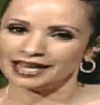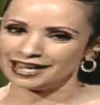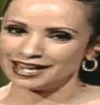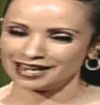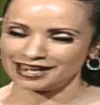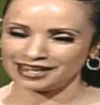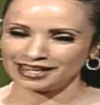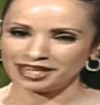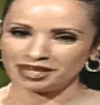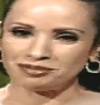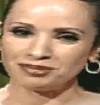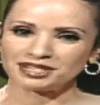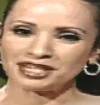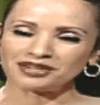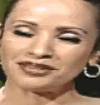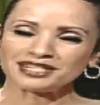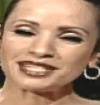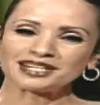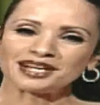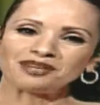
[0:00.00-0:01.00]
Hi, I'm
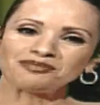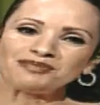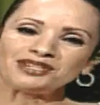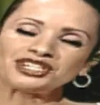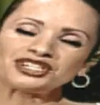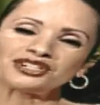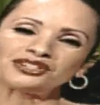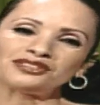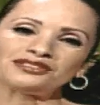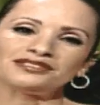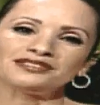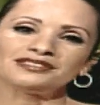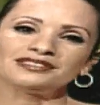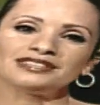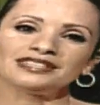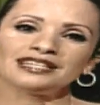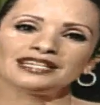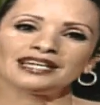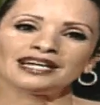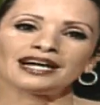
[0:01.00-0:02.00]
Terry Scott Mitchell.
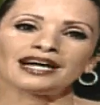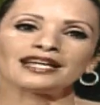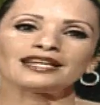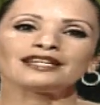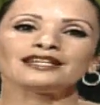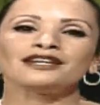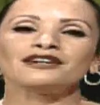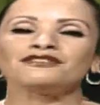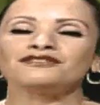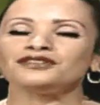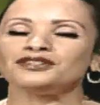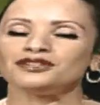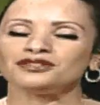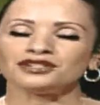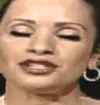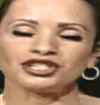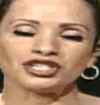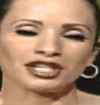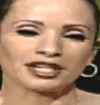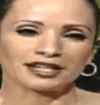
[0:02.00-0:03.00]
I'd love for you to
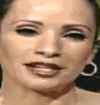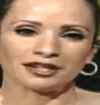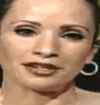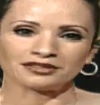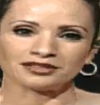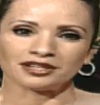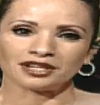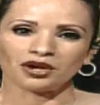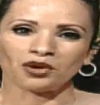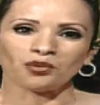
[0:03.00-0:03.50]
check out